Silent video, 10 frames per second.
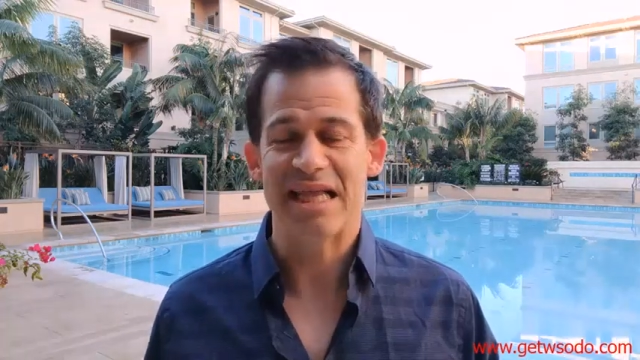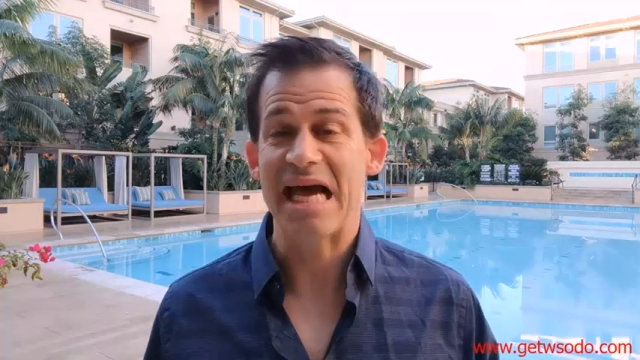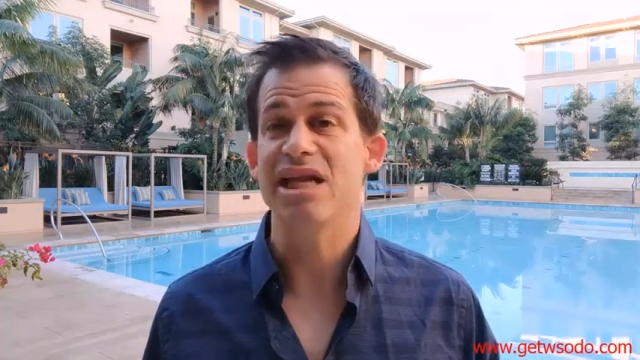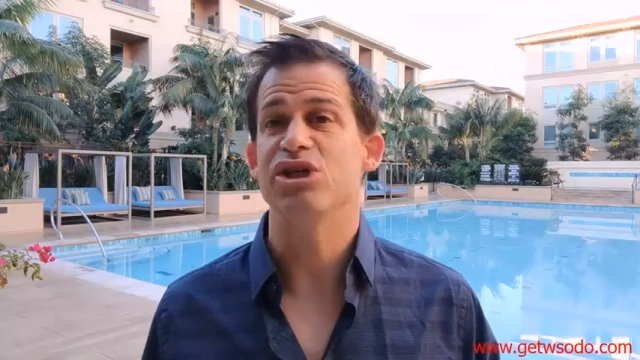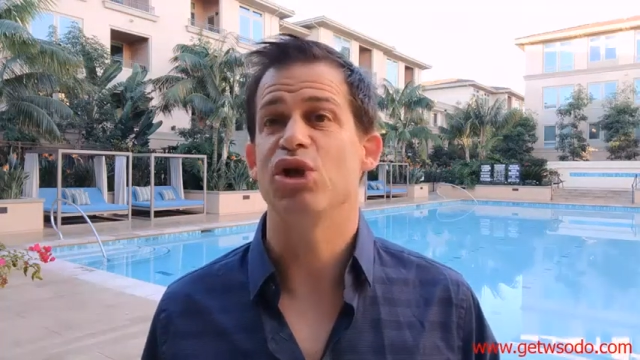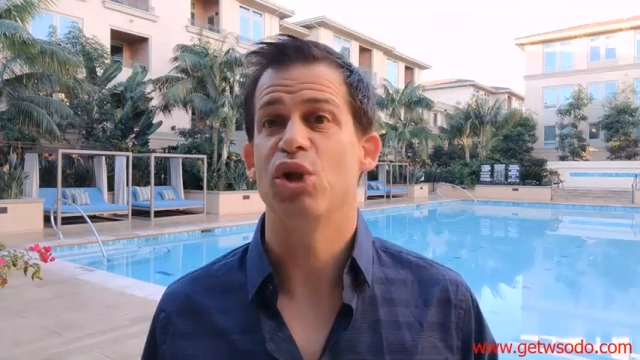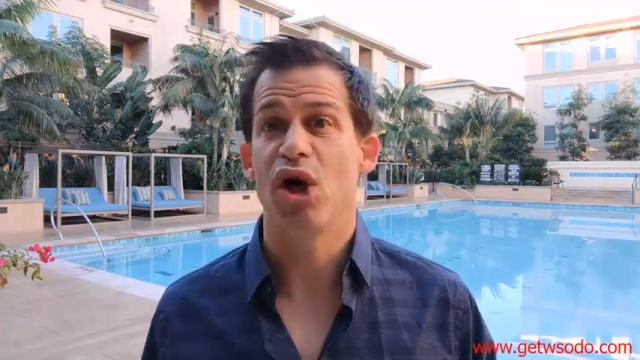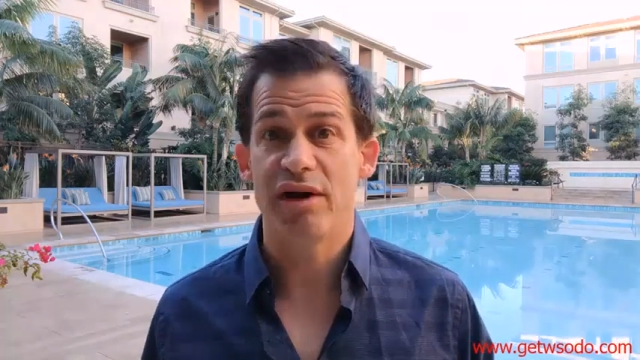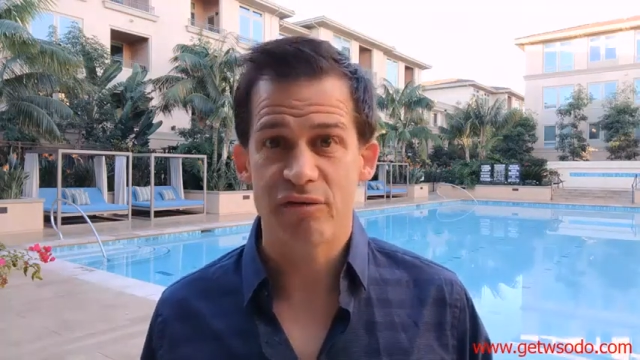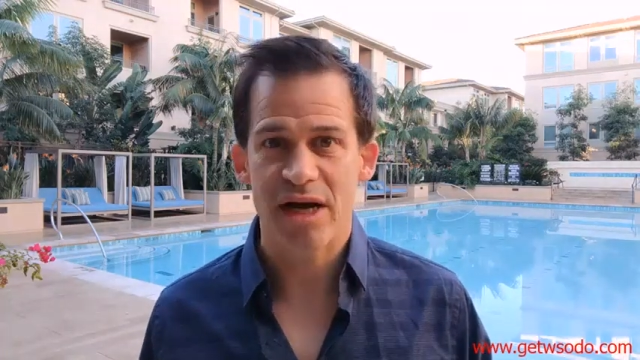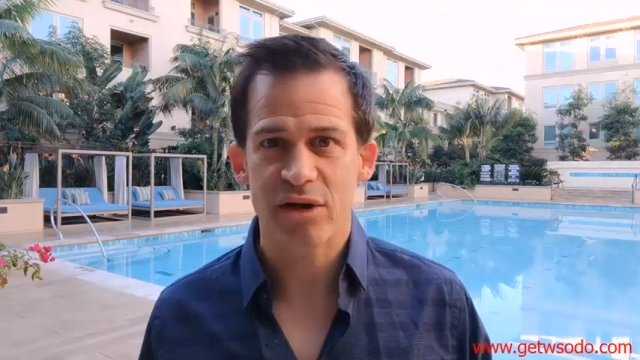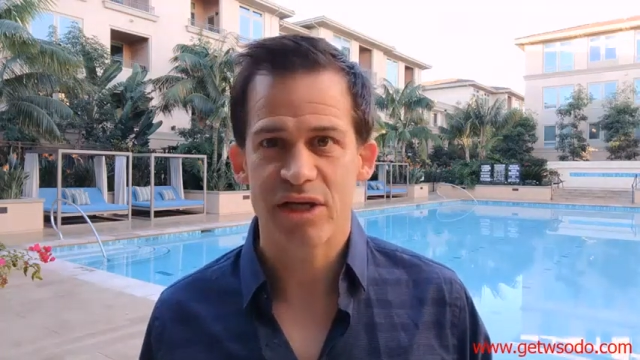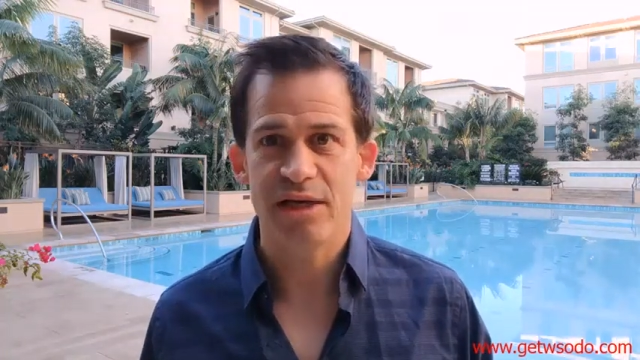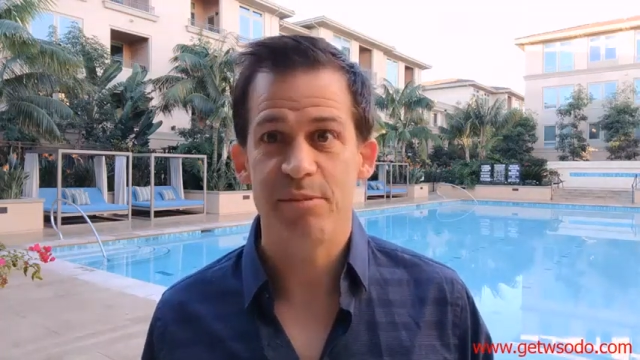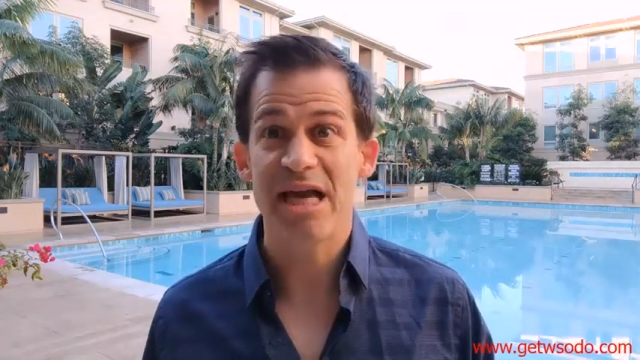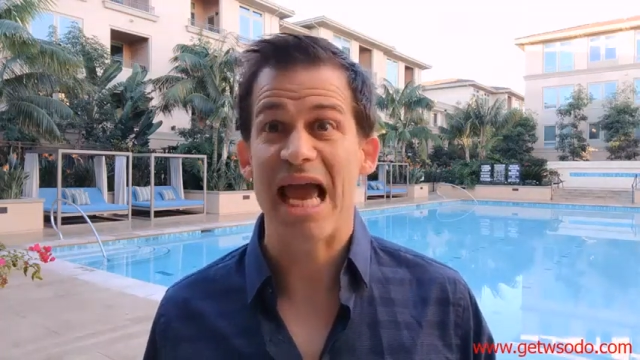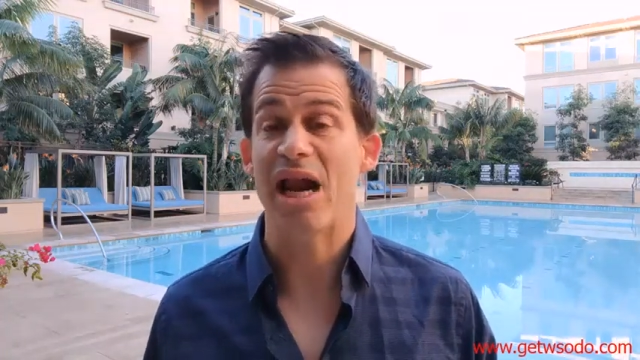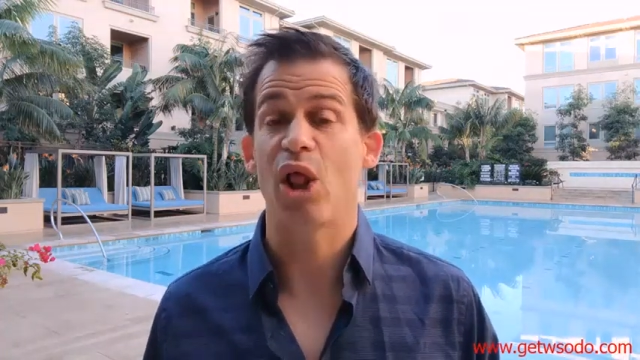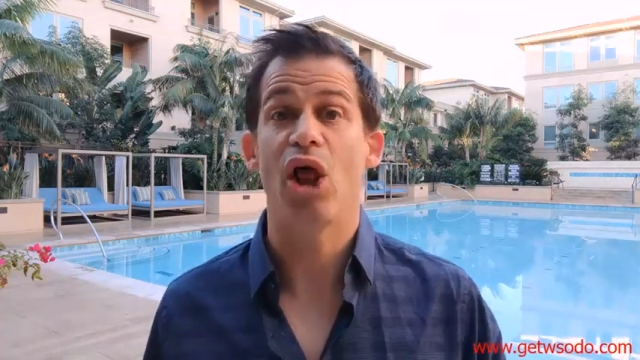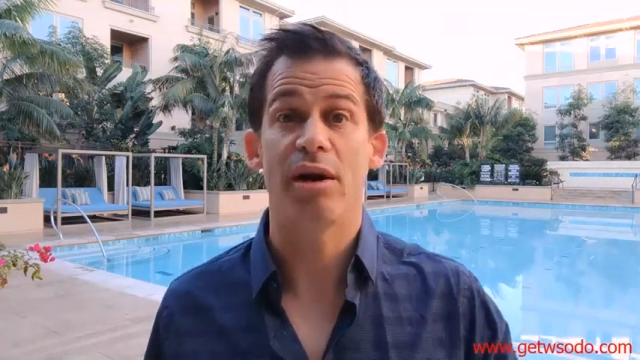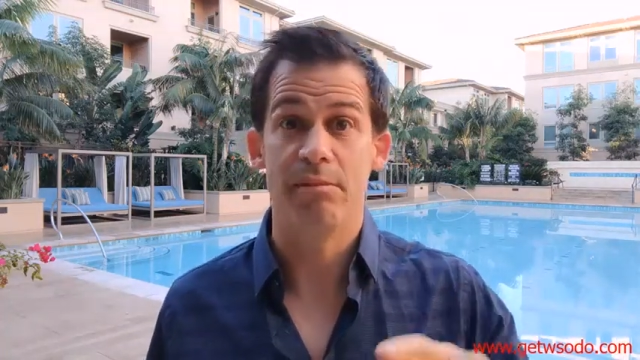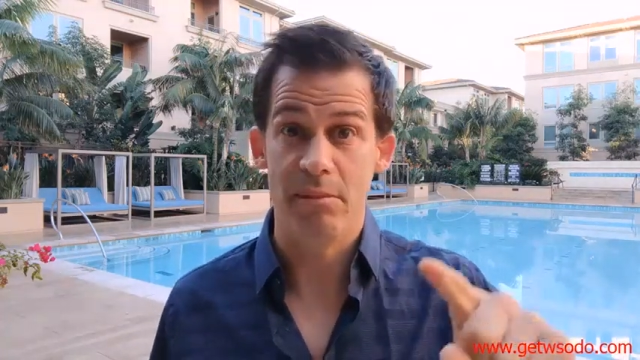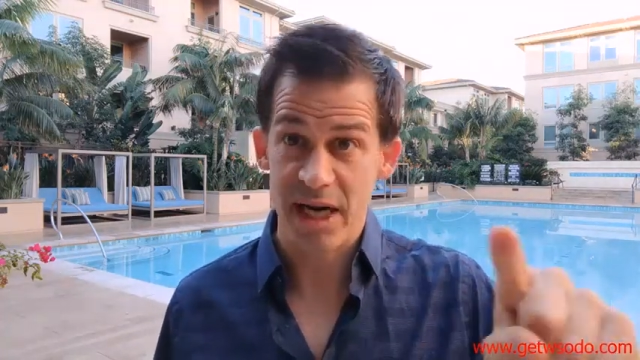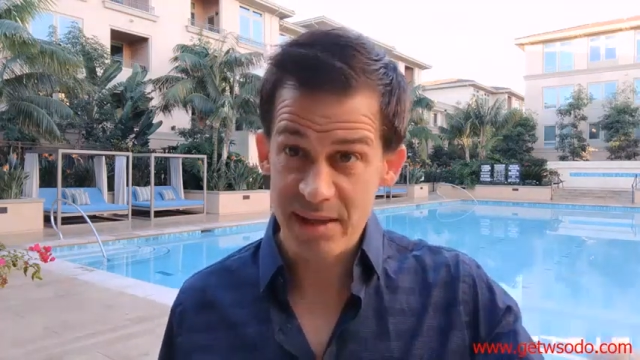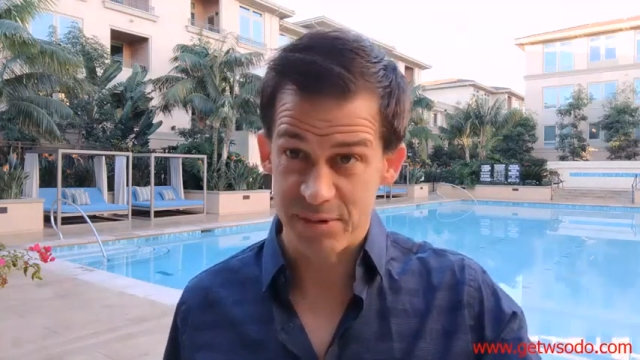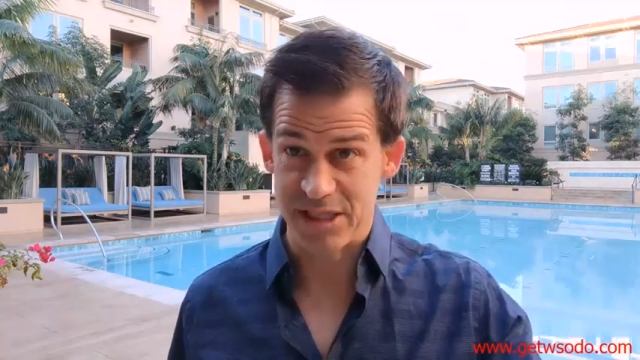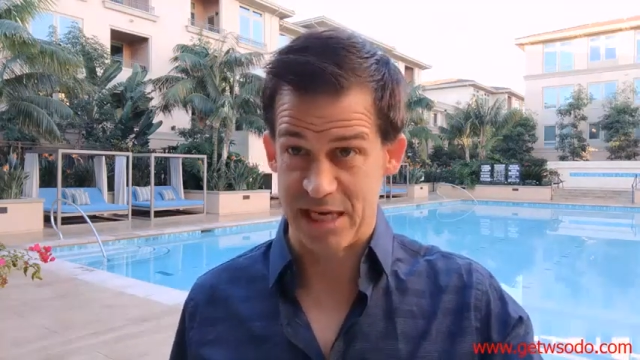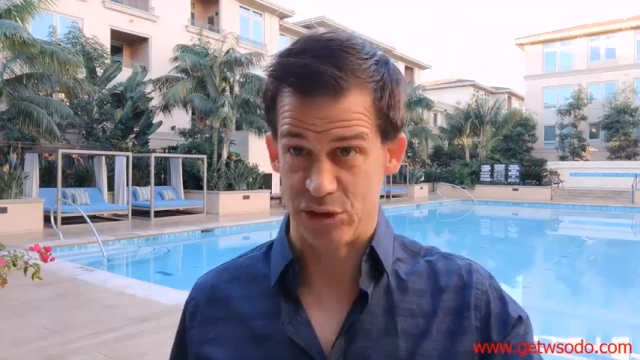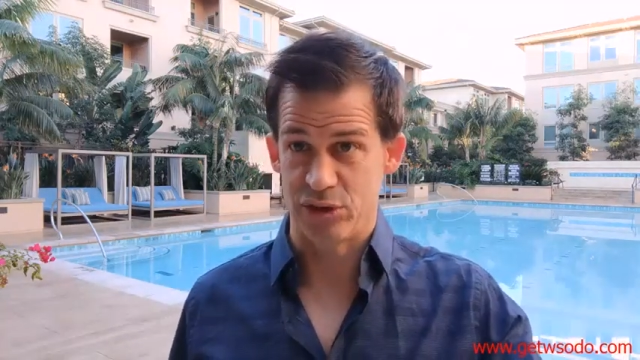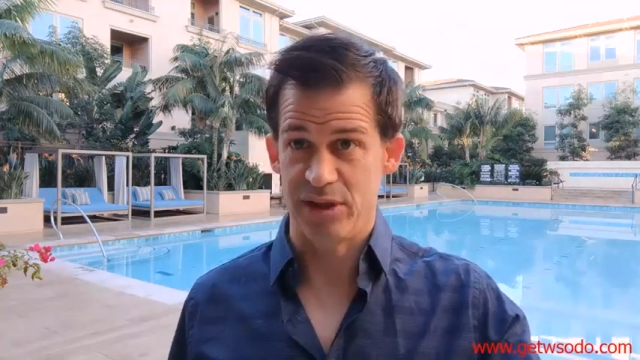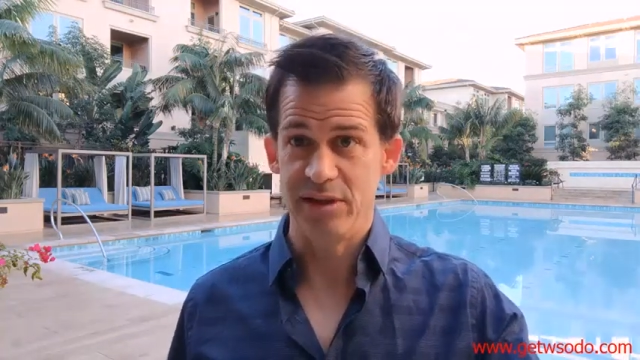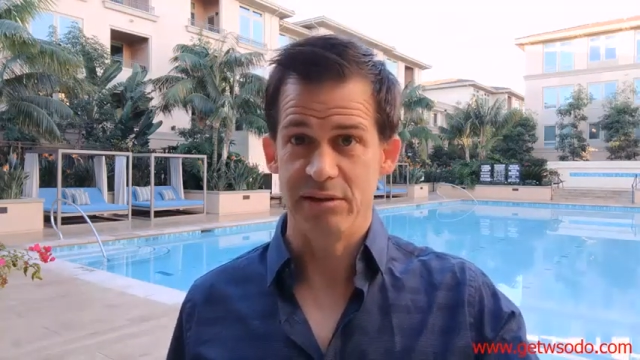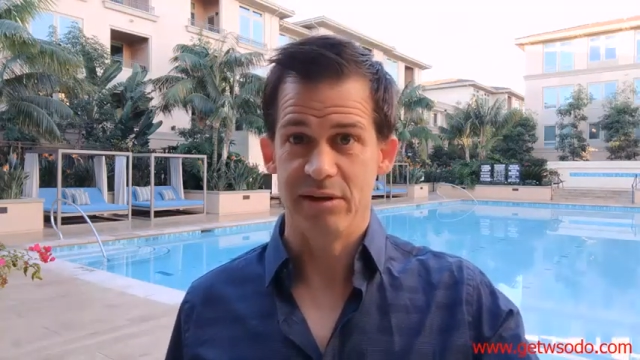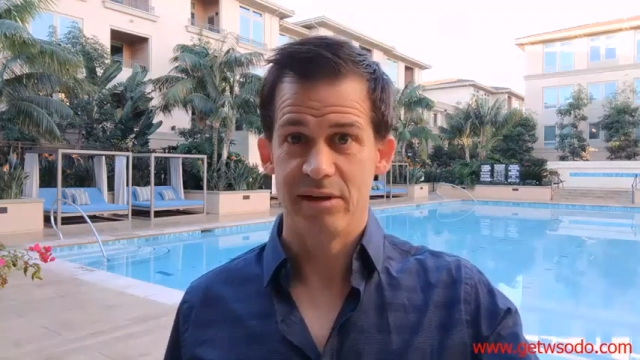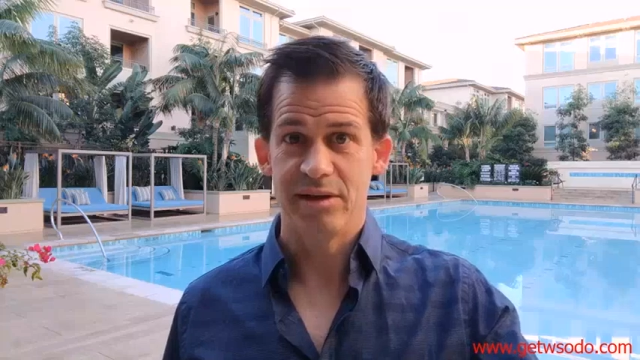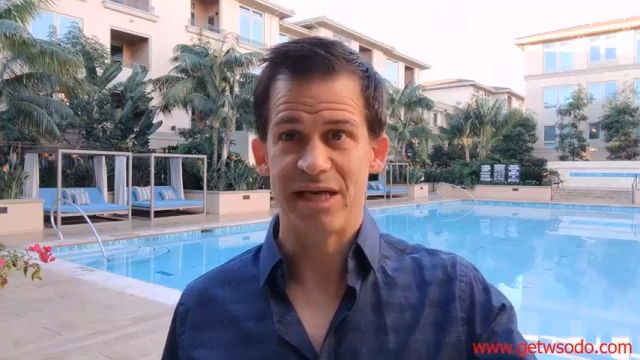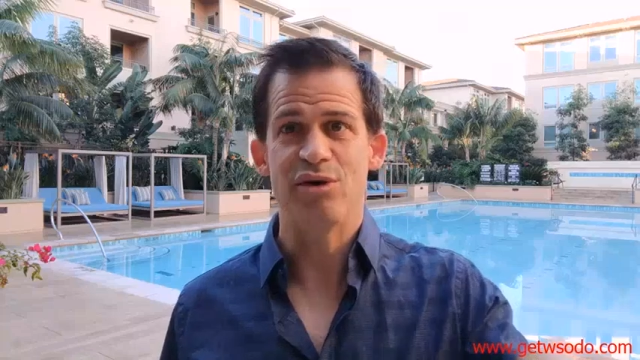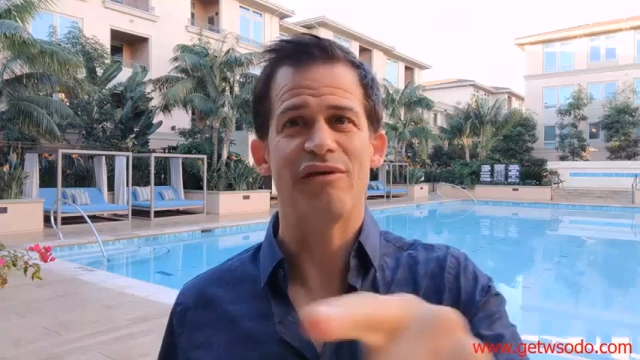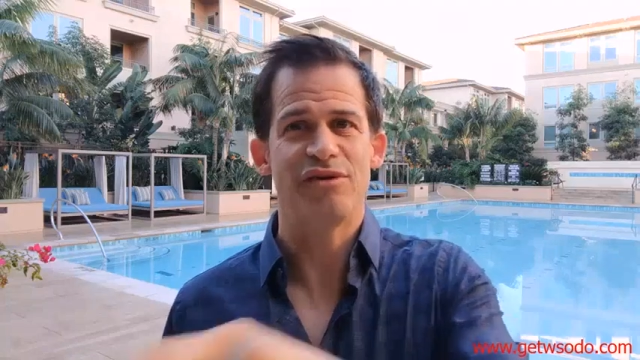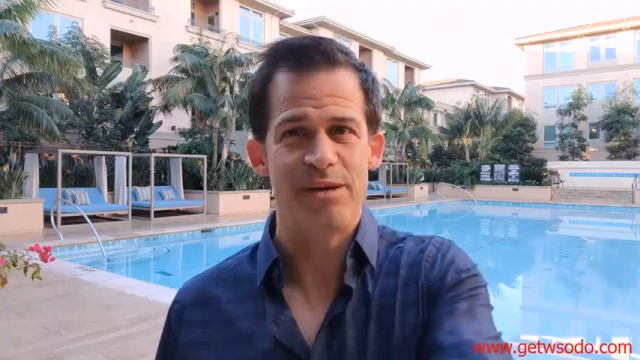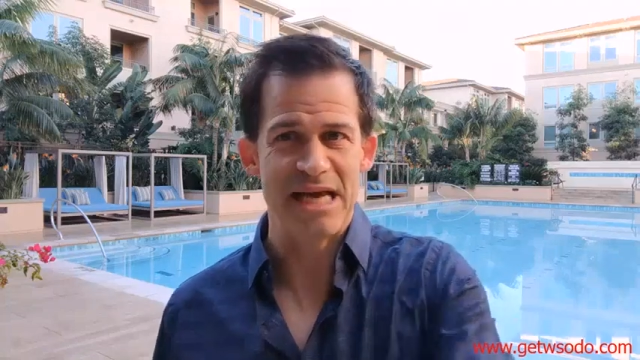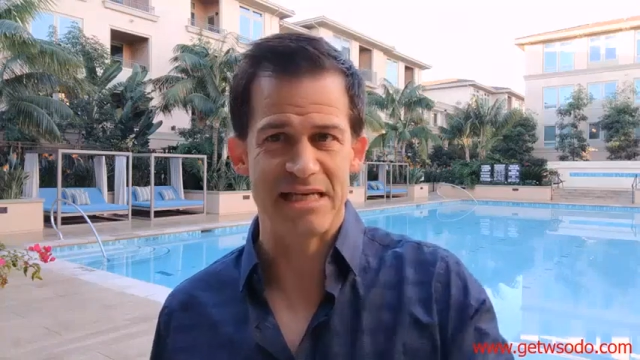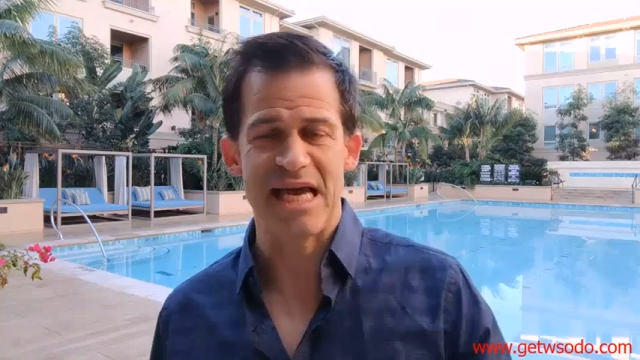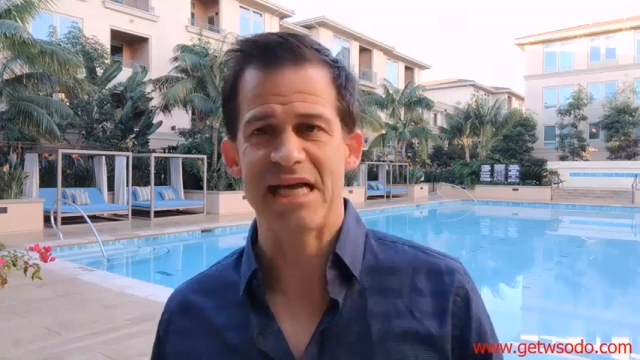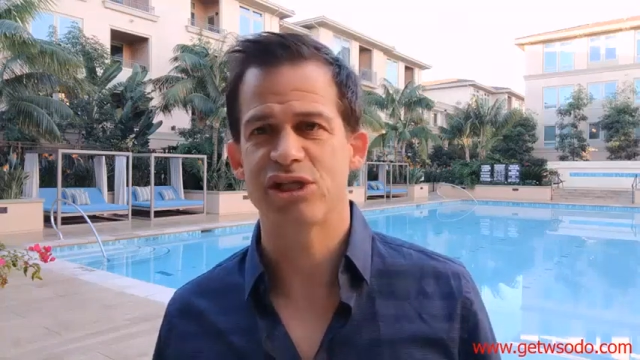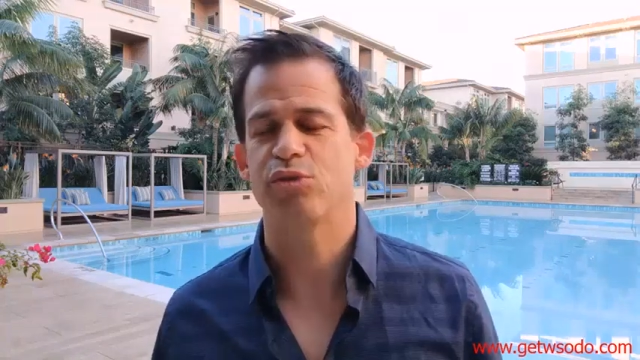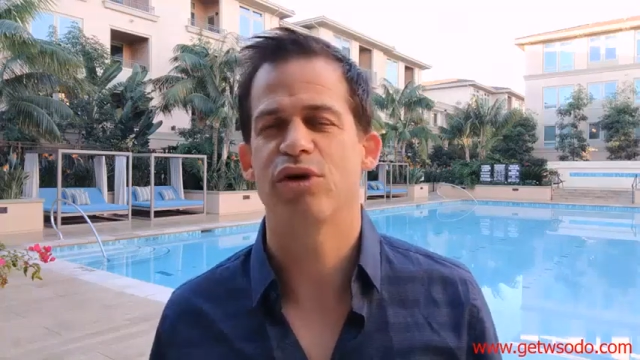that is a lot of record keeping and a lot of money potentially that you have to pay in taxes.